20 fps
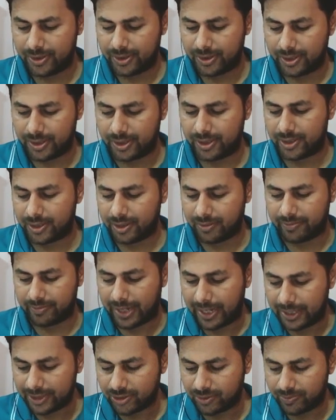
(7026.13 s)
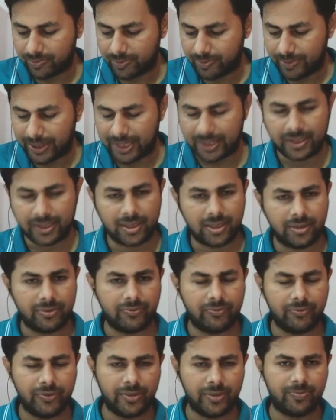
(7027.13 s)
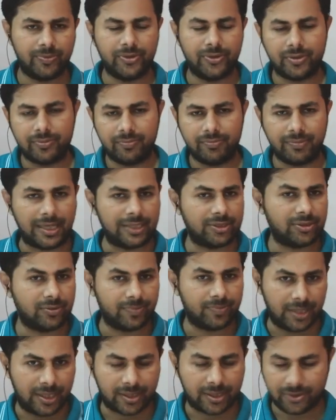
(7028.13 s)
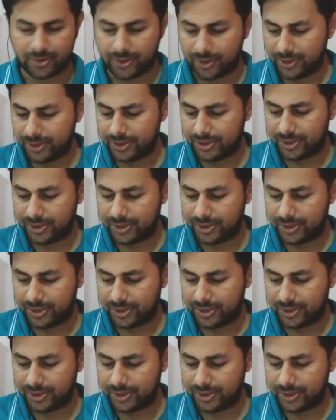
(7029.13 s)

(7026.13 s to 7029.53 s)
the mass of particle, we'll put mass of electron.